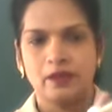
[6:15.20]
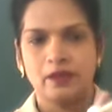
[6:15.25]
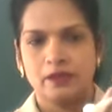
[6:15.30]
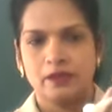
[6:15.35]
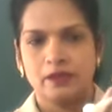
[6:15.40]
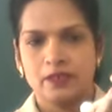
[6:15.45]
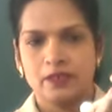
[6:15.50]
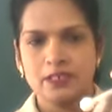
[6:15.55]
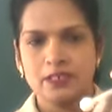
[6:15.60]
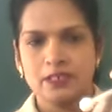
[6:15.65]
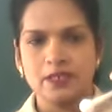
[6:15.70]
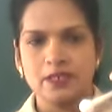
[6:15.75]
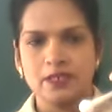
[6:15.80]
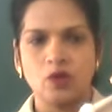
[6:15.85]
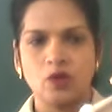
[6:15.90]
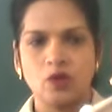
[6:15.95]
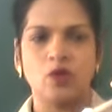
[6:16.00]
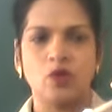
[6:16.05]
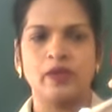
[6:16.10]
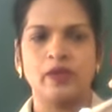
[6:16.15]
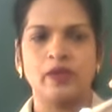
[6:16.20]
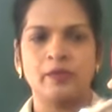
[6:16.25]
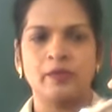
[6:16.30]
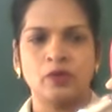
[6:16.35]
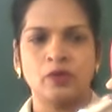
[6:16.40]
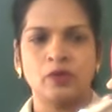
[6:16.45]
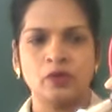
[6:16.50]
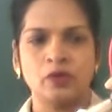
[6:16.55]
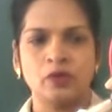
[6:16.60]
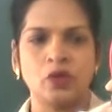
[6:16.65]
This is a covalent
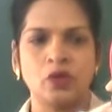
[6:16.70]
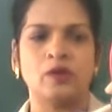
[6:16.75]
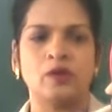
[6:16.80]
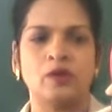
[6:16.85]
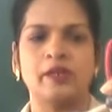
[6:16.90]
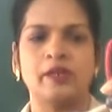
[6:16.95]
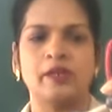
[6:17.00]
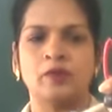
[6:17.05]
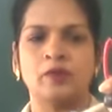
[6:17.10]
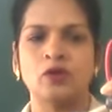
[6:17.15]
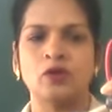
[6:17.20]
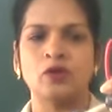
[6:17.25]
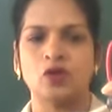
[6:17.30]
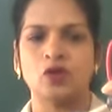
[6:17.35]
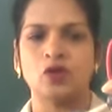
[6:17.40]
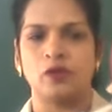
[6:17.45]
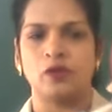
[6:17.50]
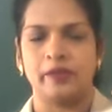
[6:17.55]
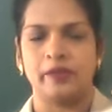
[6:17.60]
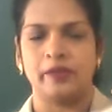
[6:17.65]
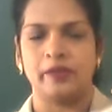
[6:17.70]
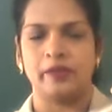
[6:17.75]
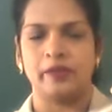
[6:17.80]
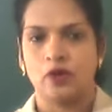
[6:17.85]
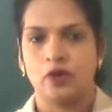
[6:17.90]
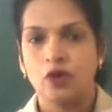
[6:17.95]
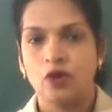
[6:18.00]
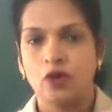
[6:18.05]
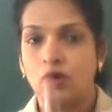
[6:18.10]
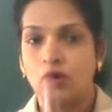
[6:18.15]
bond, covalent bond, covalent bond.
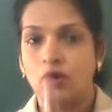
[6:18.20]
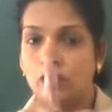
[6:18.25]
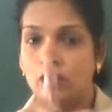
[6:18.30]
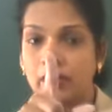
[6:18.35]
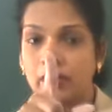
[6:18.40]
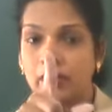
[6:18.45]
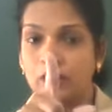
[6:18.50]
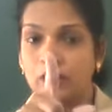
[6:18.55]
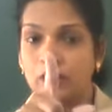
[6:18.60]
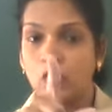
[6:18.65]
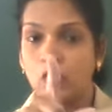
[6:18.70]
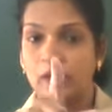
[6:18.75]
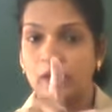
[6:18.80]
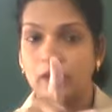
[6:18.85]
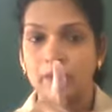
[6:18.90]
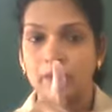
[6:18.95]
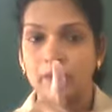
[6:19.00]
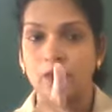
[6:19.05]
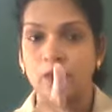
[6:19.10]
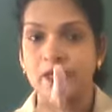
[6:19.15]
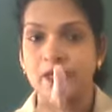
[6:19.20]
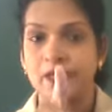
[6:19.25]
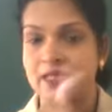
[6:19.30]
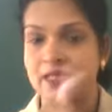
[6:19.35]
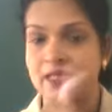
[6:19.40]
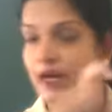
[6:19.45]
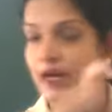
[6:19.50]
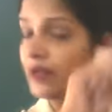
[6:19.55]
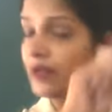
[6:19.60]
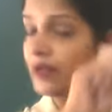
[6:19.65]
Only covalent bonds
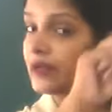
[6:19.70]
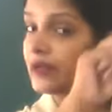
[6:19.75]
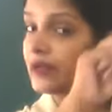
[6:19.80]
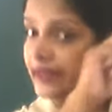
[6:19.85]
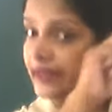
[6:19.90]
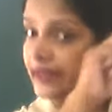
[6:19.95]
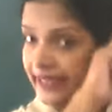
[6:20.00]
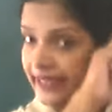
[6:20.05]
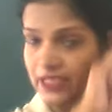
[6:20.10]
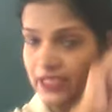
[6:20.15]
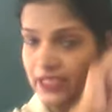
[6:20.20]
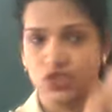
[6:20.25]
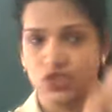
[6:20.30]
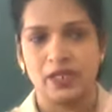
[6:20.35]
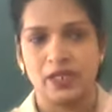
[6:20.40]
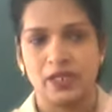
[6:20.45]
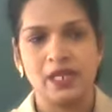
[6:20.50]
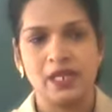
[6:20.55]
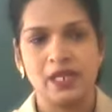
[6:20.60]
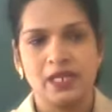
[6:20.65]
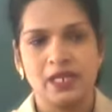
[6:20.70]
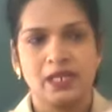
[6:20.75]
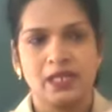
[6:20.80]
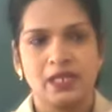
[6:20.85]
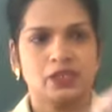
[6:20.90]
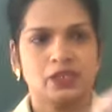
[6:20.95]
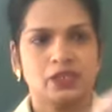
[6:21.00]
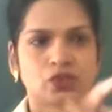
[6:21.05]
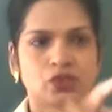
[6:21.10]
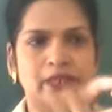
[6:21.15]
are directional.
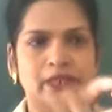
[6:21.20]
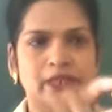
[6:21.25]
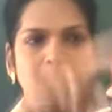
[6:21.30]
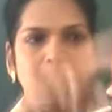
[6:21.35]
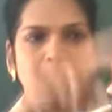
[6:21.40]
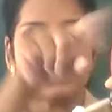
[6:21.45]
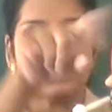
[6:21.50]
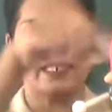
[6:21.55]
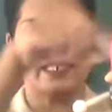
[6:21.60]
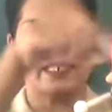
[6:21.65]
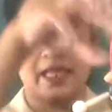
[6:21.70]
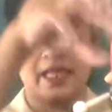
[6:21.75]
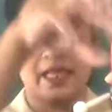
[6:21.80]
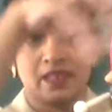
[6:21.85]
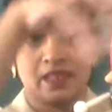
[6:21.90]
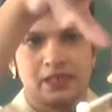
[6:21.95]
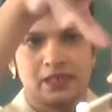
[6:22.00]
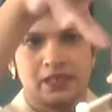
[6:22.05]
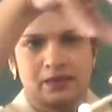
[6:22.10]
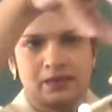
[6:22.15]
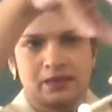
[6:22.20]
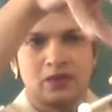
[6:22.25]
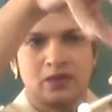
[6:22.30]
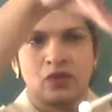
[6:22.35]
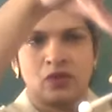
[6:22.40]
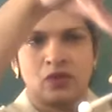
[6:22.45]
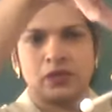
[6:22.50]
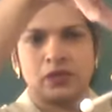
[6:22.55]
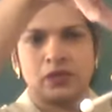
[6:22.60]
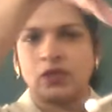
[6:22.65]
So there is nothing.
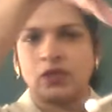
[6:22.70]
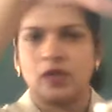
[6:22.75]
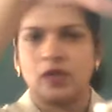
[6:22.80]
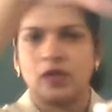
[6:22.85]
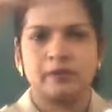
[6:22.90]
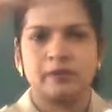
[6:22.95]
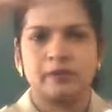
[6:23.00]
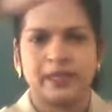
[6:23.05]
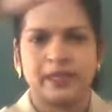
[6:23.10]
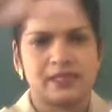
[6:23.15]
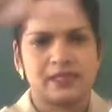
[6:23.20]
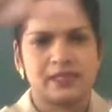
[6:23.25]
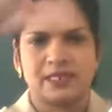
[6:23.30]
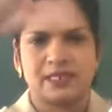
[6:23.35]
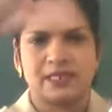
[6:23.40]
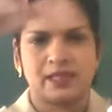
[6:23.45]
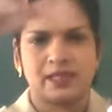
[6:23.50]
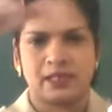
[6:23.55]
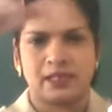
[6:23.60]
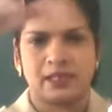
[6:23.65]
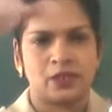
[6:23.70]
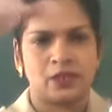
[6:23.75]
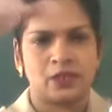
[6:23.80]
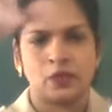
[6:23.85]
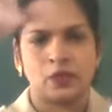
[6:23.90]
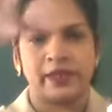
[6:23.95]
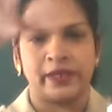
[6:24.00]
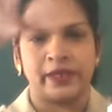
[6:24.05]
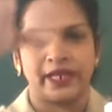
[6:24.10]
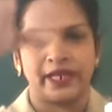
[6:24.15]
On the top, there is nothing,
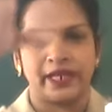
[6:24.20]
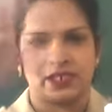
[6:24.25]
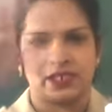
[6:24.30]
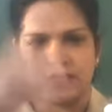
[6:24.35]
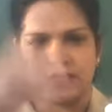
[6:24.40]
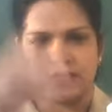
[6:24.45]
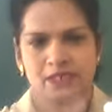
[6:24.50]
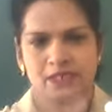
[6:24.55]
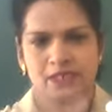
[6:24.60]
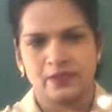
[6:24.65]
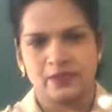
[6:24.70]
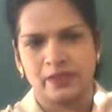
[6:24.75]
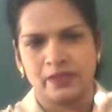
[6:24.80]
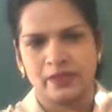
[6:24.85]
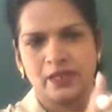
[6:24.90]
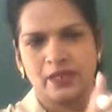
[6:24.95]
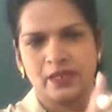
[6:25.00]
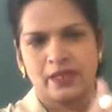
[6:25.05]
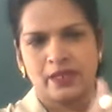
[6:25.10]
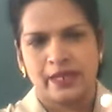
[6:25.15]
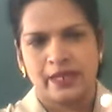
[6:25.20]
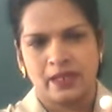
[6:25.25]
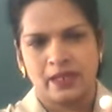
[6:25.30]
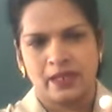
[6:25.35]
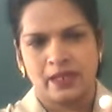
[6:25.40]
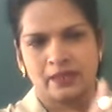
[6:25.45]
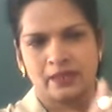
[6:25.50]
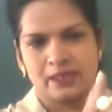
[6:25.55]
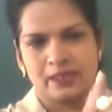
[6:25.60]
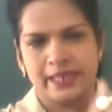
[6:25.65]
no direction. So
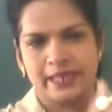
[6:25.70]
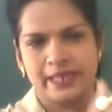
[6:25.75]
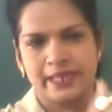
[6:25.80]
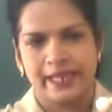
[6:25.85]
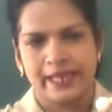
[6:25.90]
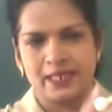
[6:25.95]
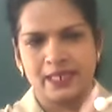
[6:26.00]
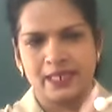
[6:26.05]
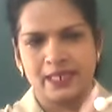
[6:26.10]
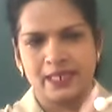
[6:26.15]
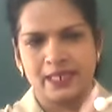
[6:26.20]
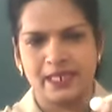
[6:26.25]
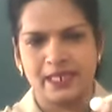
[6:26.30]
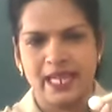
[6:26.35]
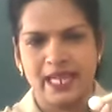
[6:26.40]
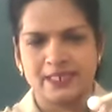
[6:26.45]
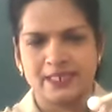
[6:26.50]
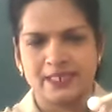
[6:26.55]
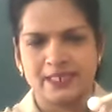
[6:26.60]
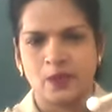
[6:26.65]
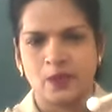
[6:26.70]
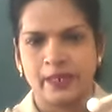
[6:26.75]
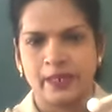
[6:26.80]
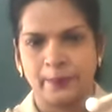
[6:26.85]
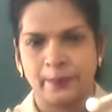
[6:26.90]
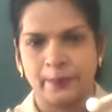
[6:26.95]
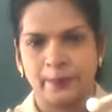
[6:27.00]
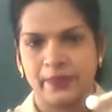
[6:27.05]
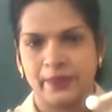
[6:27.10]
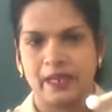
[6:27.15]
this NS3 has got a
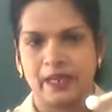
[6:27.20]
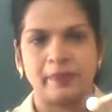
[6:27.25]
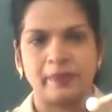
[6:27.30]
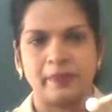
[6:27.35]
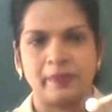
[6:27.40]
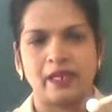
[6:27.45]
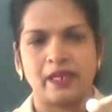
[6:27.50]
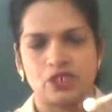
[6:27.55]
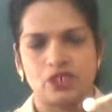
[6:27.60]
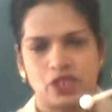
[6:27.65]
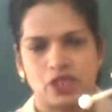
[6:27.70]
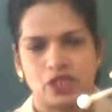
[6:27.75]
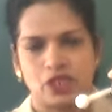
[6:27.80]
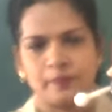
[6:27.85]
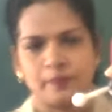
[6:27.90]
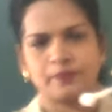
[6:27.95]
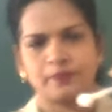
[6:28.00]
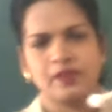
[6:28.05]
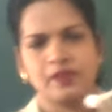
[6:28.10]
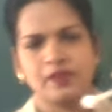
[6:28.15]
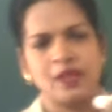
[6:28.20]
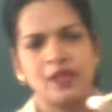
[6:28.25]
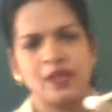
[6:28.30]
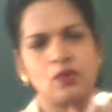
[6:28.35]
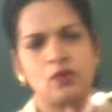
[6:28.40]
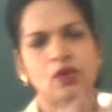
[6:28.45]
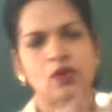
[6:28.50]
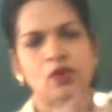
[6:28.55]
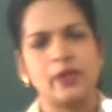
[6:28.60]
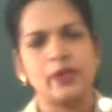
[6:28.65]
pyramidal shape.
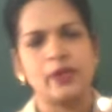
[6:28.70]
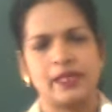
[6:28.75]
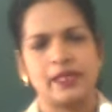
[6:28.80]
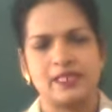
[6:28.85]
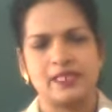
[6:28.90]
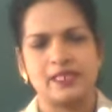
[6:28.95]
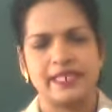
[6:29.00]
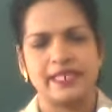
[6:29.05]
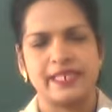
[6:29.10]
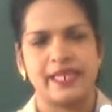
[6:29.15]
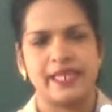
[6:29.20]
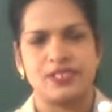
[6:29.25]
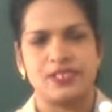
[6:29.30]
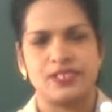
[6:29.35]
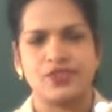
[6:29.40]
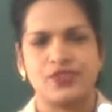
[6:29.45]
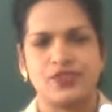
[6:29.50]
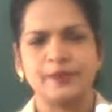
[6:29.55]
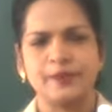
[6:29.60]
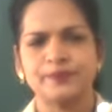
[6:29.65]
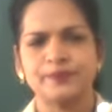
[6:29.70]
Now look at this NS3.